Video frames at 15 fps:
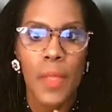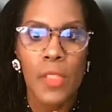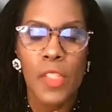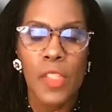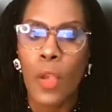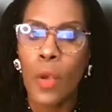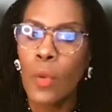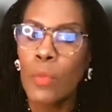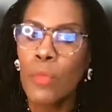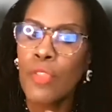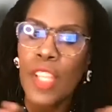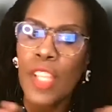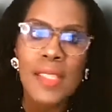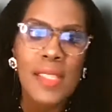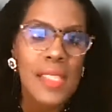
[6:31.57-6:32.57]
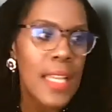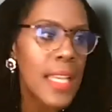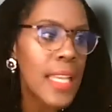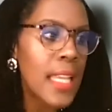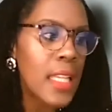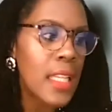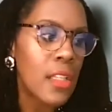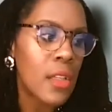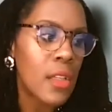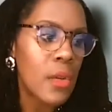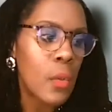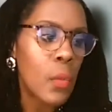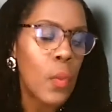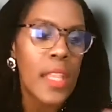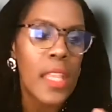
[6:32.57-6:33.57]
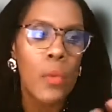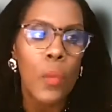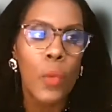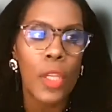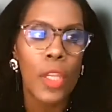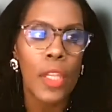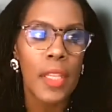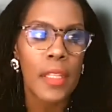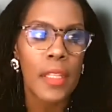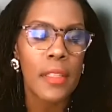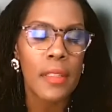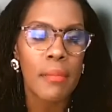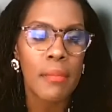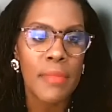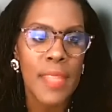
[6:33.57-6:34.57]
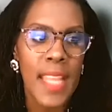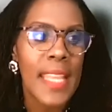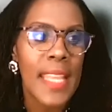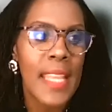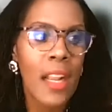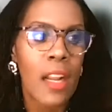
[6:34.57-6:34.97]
So just like we would take